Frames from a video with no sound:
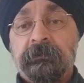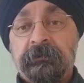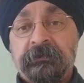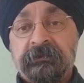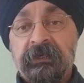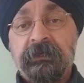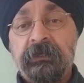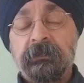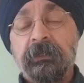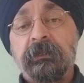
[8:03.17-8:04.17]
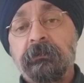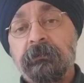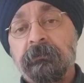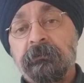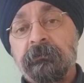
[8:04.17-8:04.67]
Second thing,
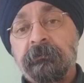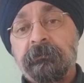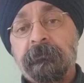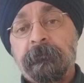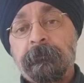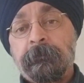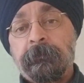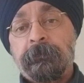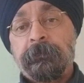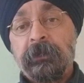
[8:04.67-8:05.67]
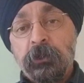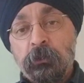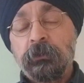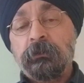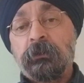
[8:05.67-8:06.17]
the
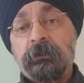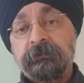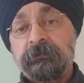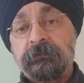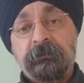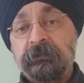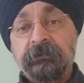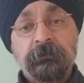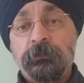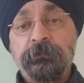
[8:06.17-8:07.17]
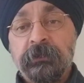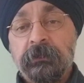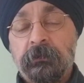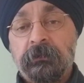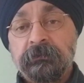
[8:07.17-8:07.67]
loan cost, not the closing
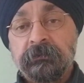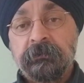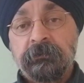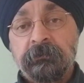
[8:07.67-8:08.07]
cost.